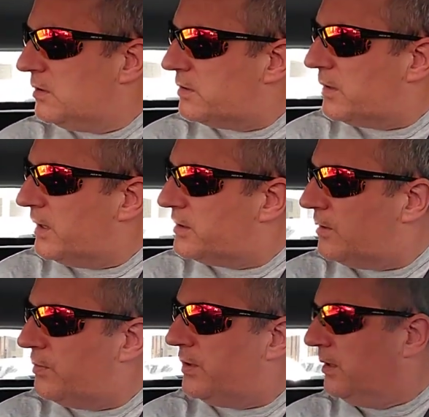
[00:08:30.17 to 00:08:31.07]
So that's
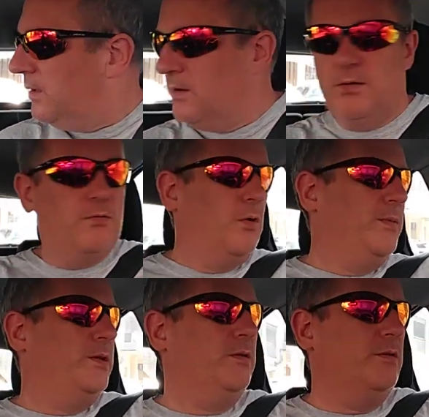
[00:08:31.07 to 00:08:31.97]
something we'll
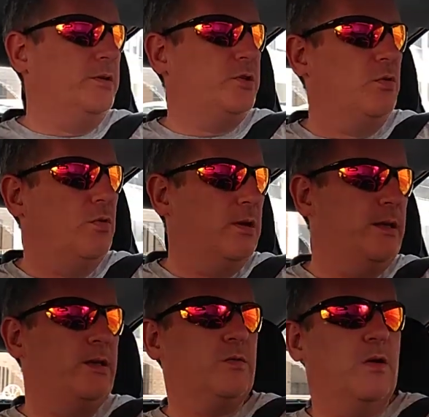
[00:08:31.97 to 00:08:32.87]
be doing
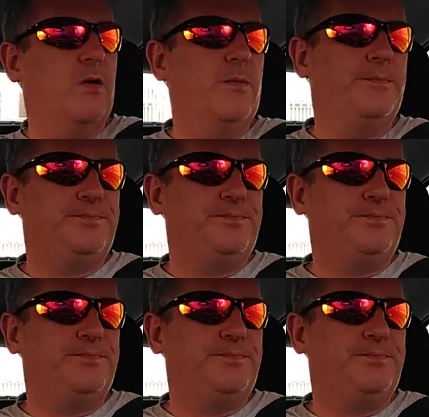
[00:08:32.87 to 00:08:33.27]
shortly as well.